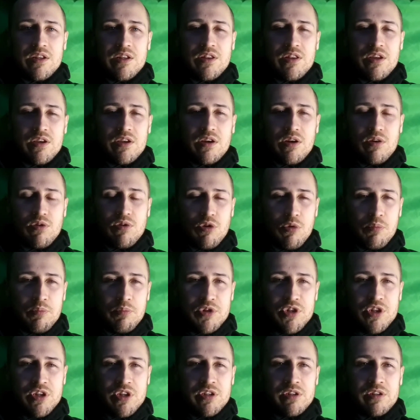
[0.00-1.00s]
The
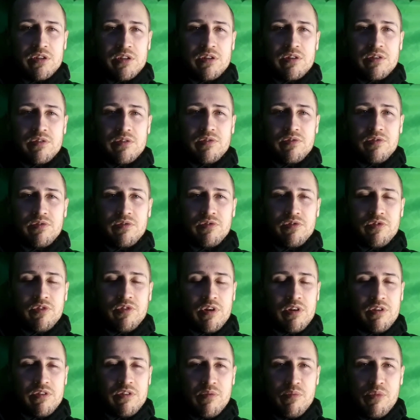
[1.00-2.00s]
corruption.
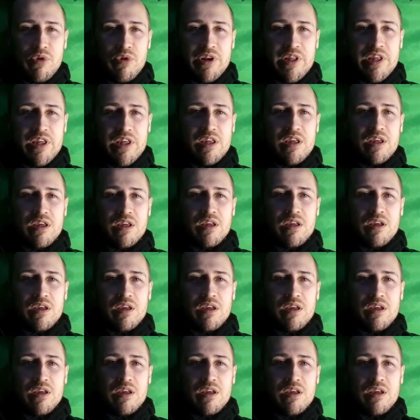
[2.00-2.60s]
Follow the money.